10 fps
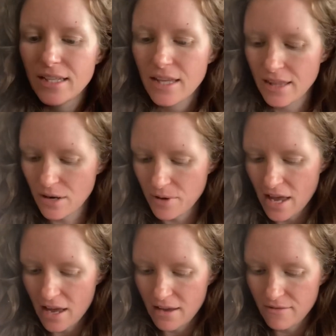Then we
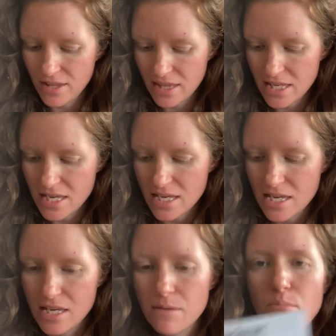have
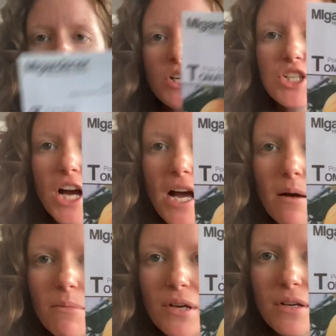the pork
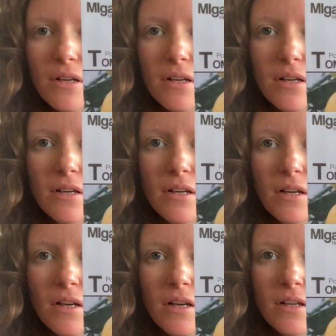chop
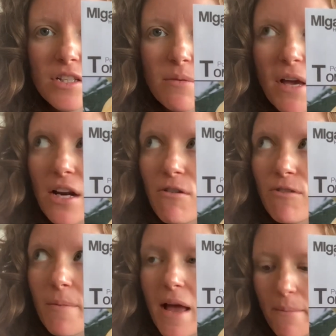tomato
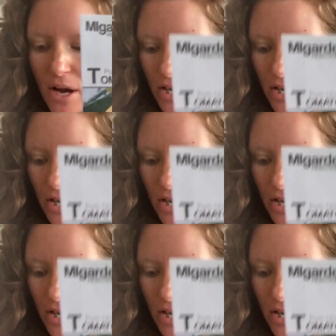from M.I.